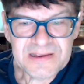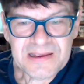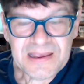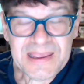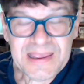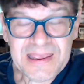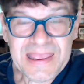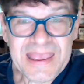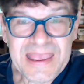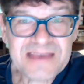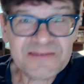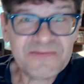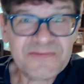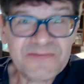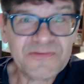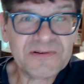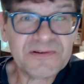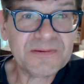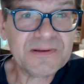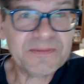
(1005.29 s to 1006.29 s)
a
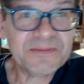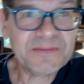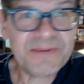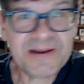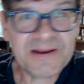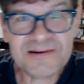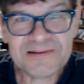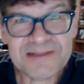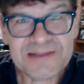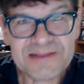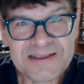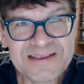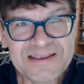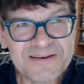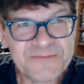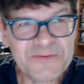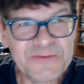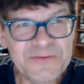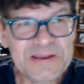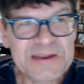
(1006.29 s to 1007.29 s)
handful, apparently,
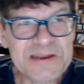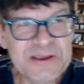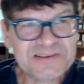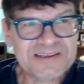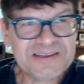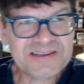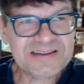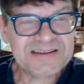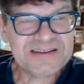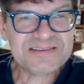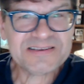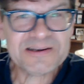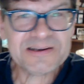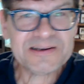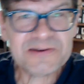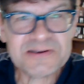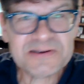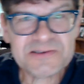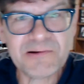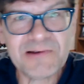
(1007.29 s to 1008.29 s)
of videos in this
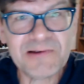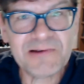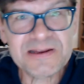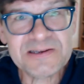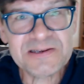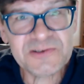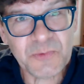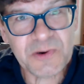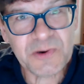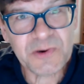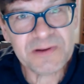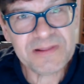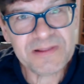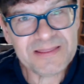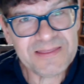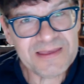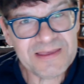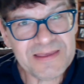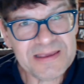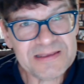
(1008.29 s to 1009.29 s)
series, Cringeworthy
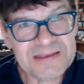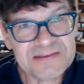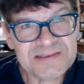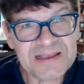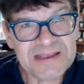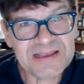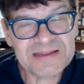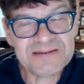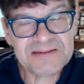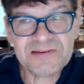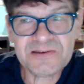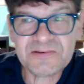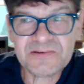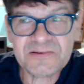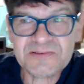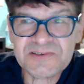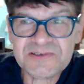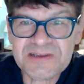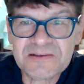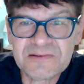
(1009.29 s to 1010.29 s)
Things Said to
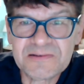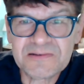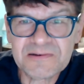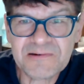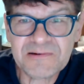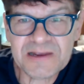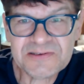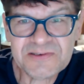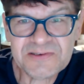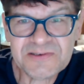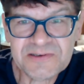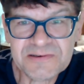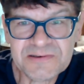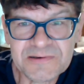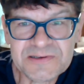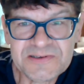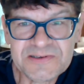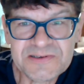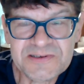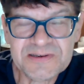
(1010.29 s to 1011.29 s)
Single
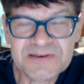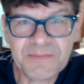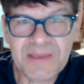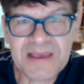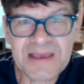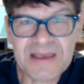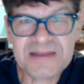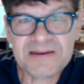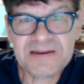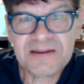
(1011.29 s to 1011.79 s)
Christian Men,